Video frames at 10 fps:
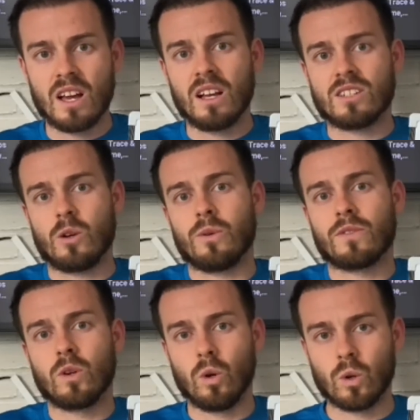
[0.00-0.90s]
So, of
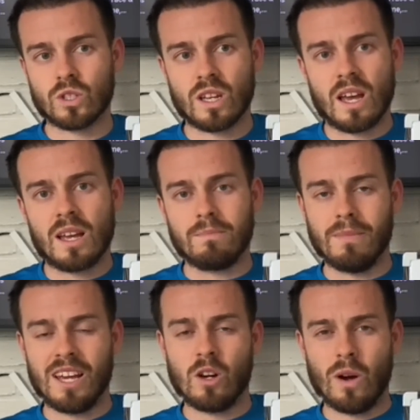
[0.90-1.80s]
course,
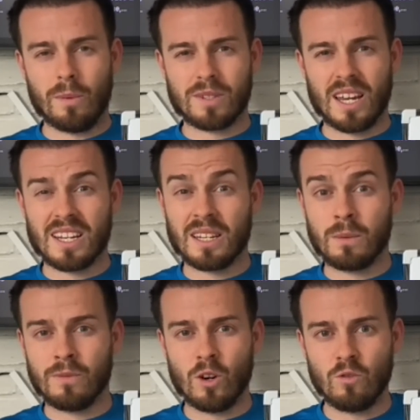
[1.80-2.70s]
male uptake and
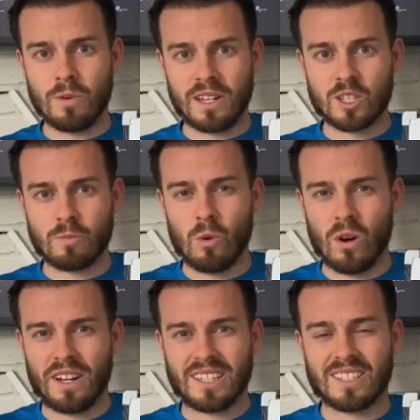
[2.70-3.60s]
involvement in
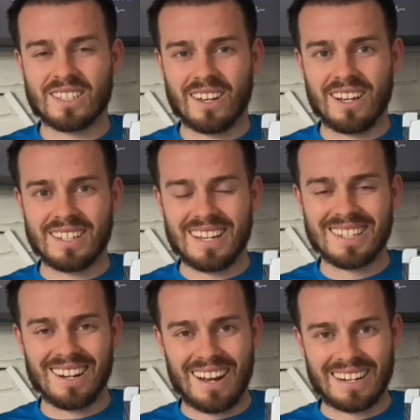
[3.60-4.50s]
sport and exercise
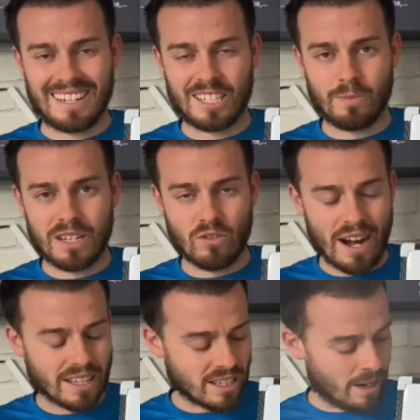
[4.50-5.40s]
is likely to be
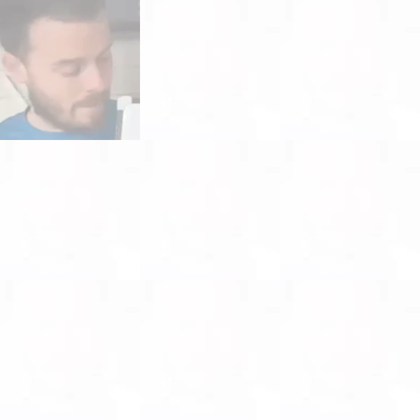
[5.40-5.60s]
greater.